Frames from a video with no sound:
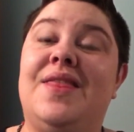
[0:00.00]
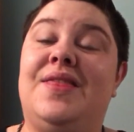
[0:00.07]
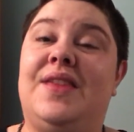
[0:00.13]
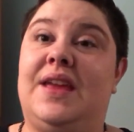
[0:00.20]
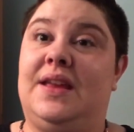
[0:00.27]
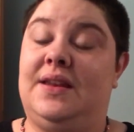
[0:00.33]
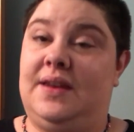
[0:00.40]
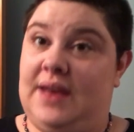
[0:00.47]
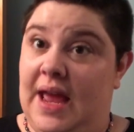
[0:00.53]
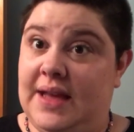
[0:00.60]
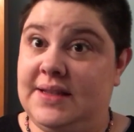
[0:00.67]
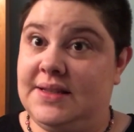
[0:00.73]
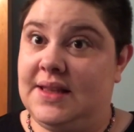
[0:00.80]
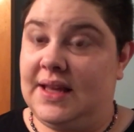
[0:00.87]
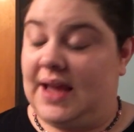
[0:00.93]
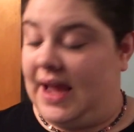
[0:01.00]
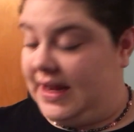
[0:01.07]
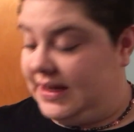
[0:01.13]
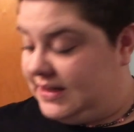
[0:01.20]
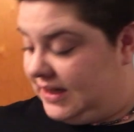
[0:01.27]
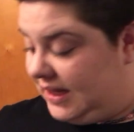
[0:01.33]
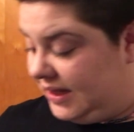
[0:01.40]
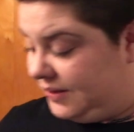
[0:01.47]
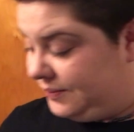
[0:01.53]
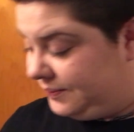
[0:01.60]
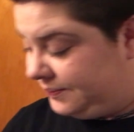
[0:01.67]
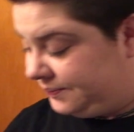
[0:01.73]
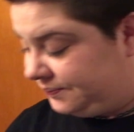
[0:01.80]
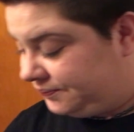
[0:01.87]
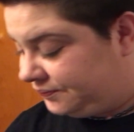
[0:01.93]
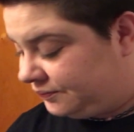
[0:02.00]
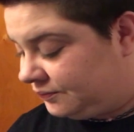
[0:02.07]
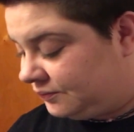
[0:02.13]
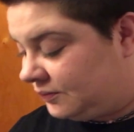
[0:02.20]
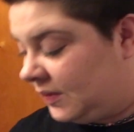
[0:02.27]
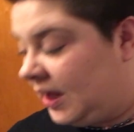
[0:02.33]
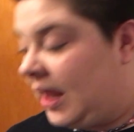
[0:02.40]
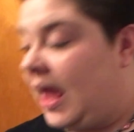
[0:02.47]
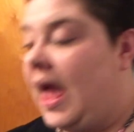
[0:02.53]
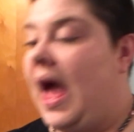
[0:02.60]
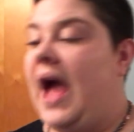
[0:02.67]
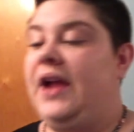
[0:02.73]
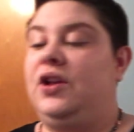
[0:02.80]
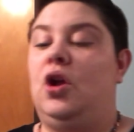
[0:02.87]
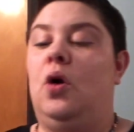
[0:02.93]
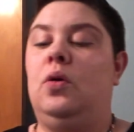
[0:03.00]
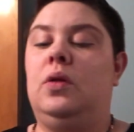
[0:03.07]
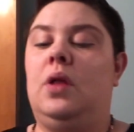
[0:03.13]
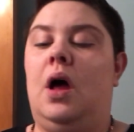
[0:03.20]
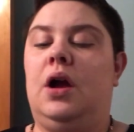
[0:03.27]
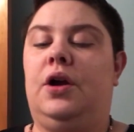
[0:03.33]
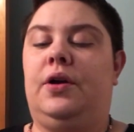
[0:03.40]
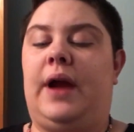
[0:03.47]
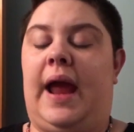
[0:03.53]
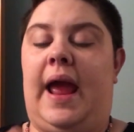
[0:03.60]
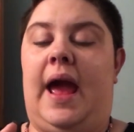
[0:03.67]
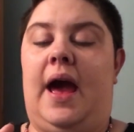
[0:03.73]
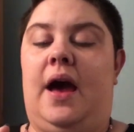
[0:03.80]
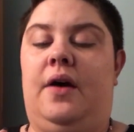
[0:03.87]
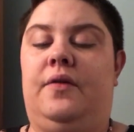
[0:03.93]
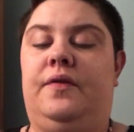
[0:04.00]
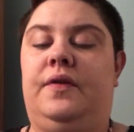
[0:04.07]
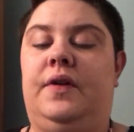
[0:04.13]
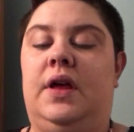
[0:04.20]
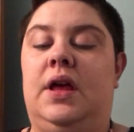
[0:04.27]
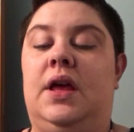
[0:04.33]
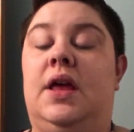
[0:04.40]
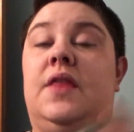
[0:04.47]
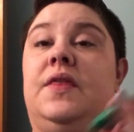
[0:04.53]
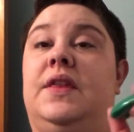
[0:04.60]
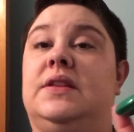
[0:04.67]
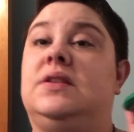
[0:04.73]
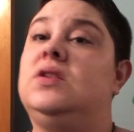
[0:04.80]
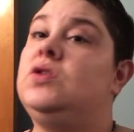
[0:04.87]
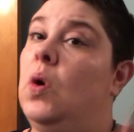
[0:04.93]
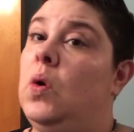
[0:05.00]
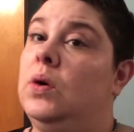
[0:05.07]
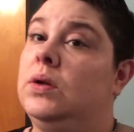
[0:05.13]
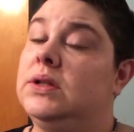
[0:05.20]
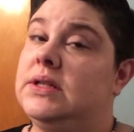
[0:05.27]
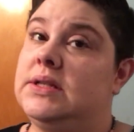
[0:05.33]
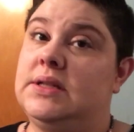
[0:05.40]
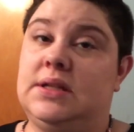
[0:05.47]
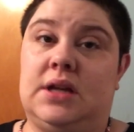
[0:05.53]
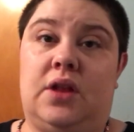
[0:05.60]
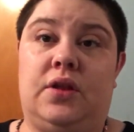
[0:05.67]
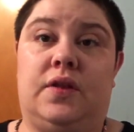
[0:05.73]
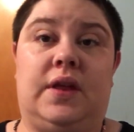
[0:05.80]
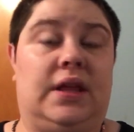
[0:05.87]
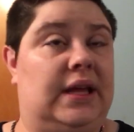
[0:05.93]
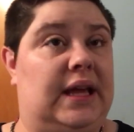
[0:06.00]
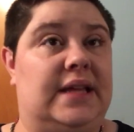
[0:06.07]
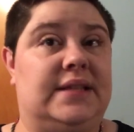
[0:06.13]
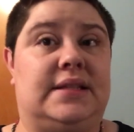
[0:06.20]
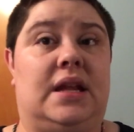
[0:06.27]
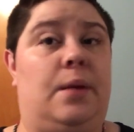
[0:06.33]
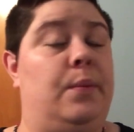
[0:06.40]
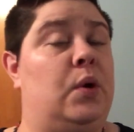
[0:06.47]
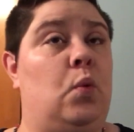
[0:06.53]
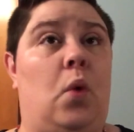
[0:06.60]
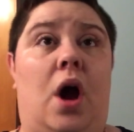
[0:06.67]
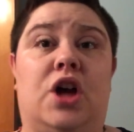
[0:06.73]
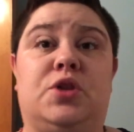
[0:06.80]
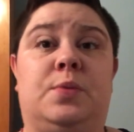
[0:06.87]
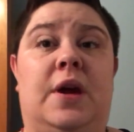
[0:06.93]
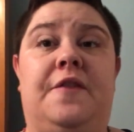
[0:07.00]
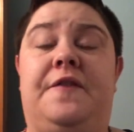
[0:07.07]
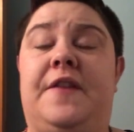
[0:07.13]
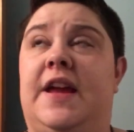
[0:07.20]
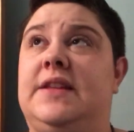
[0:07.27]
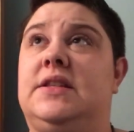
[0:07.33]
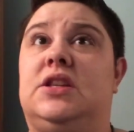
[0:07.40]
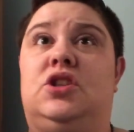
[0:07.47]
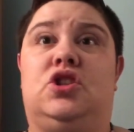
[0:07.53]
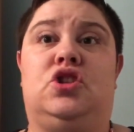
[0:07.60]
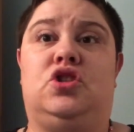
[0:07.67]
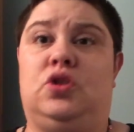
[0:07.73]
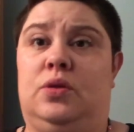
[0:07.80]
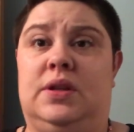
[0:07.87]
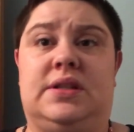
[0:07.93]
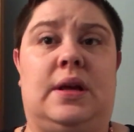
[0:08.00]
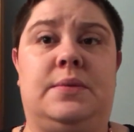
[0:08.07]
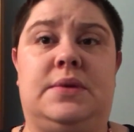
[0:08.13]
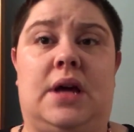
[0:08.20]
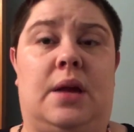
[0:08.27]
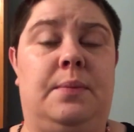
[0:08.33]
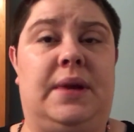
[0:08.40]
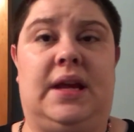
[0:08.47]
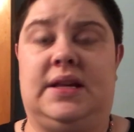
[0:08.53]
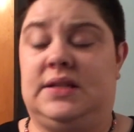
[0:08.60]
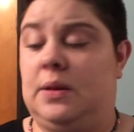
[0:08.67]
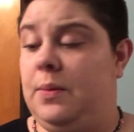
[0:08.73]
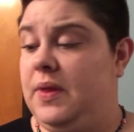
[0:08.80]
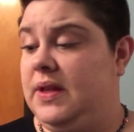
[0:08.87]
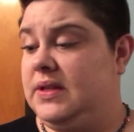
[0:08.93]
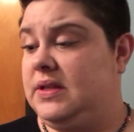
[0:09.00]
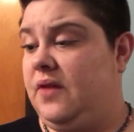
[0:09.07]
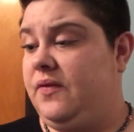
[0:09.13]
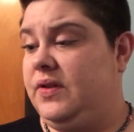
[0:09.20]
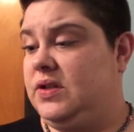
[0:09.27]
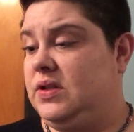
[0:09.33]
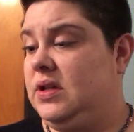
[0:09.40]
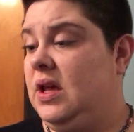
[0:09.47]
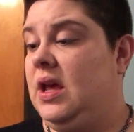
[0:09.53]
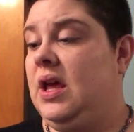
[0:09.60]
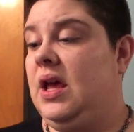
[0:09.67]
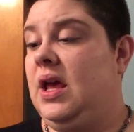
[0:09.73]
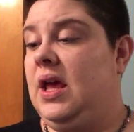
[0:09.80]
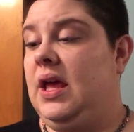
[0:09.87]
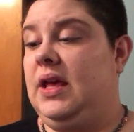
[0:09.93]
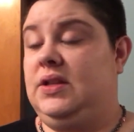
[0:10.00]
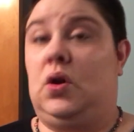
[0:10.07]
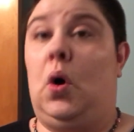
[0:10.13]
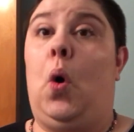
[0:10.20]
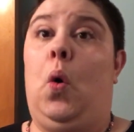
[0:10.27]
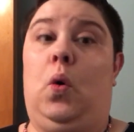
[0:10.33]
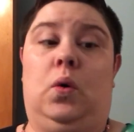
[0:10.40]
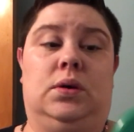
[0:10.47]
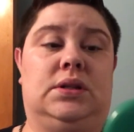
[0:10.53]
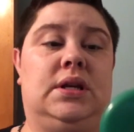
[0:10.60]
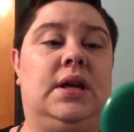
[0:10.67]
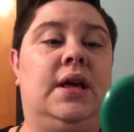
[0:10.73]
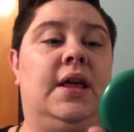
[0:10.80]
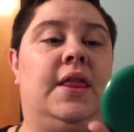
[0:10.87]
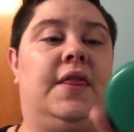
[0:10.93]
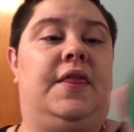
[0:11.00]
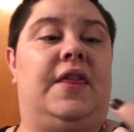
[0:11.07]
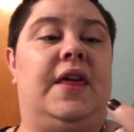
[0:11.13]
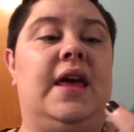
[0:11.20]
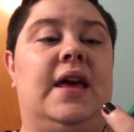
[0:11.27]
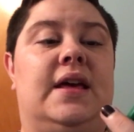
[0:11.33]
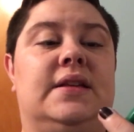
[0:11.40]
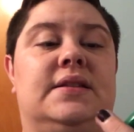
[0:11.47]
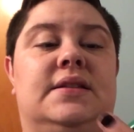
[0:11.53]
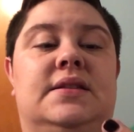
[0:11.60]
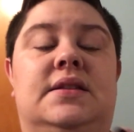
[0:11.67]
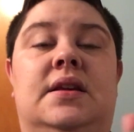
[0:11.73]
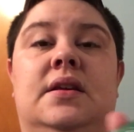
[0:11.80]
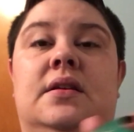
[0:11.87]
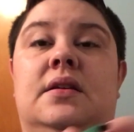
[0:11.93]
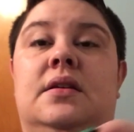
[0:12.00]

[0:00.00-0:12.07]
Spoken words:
The next thing I did, I no longer have, this is old. This is another thing, like I said, I'm going to wash my face as soon as I'm done because some of this stuff is old. This